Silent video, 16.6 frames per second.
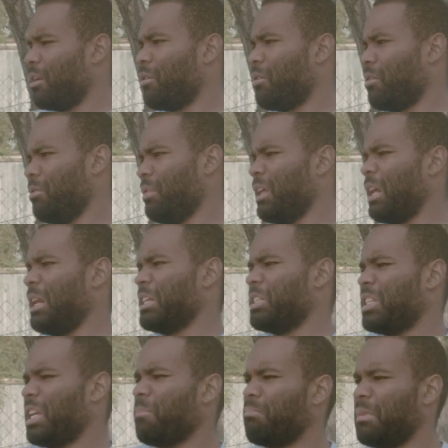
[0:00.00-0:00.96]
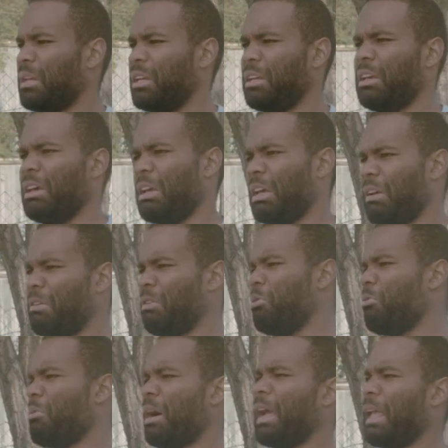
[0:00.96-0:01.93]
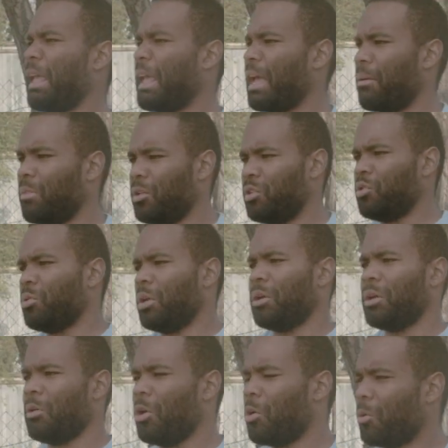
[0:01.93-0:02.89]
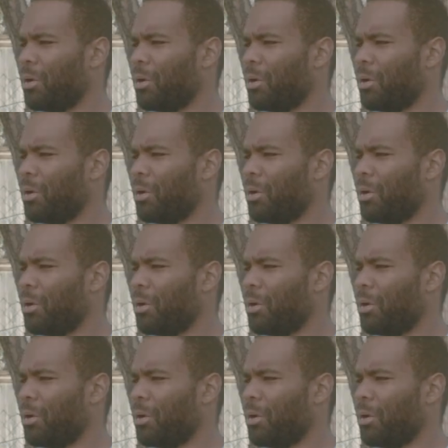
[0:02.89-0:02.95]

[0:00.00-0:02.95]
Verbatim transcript: that are that accept me and who I am and doing